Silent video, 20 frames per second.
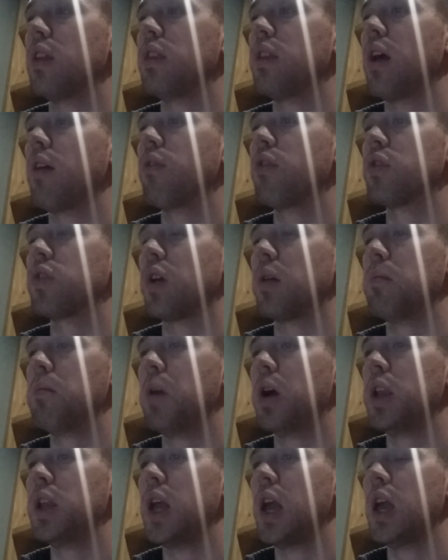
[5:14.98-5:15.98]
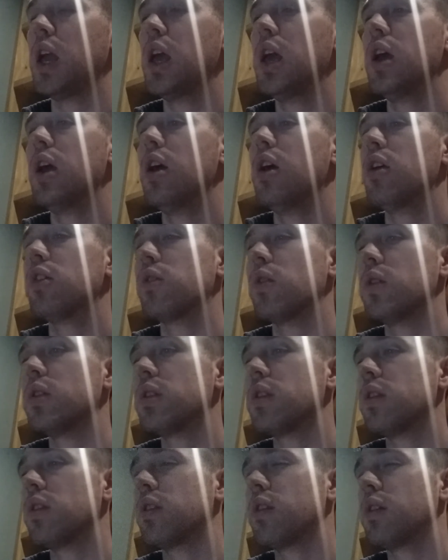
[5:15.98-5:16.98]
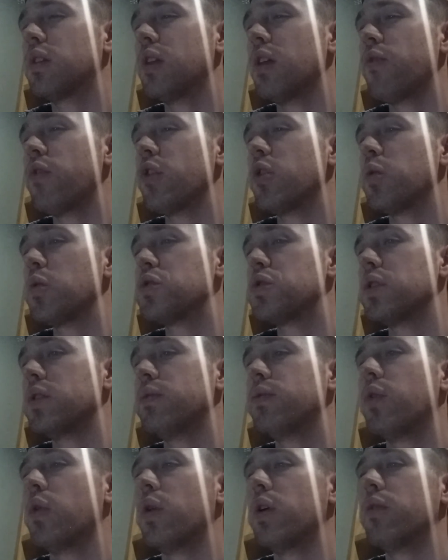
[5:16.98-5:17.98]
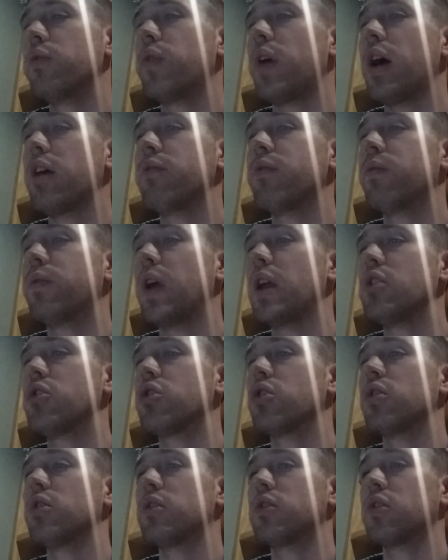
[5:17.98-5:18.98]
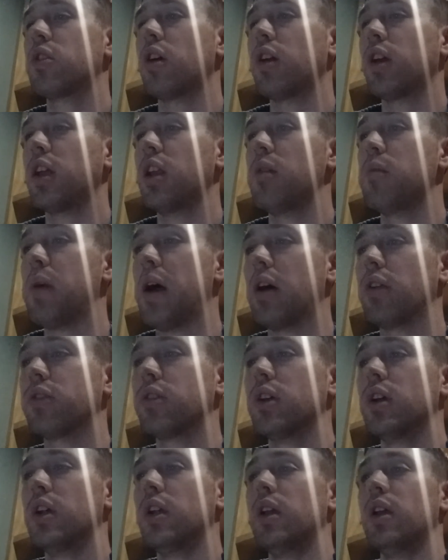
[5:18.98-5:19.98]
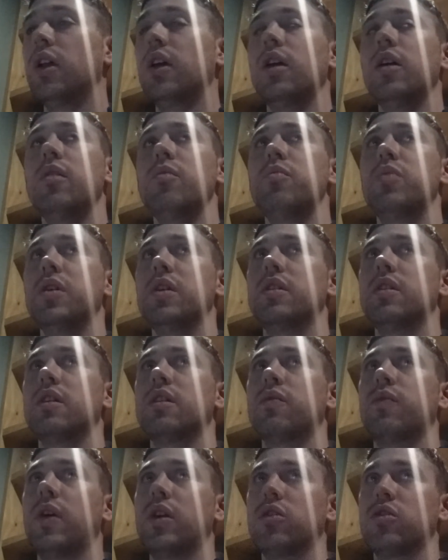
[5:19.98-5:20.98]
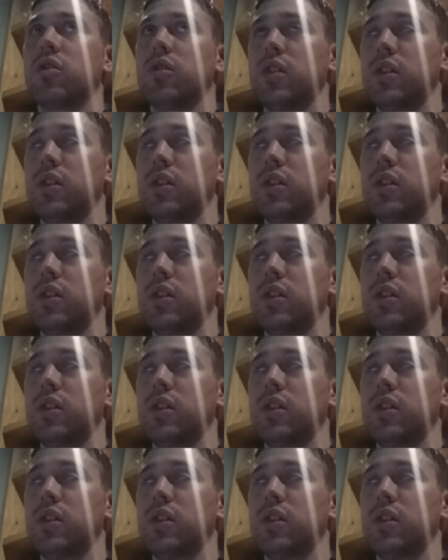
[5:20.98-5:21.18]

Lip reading: endeavors on Monday. So the difference between four and five, venture is talking about business venture.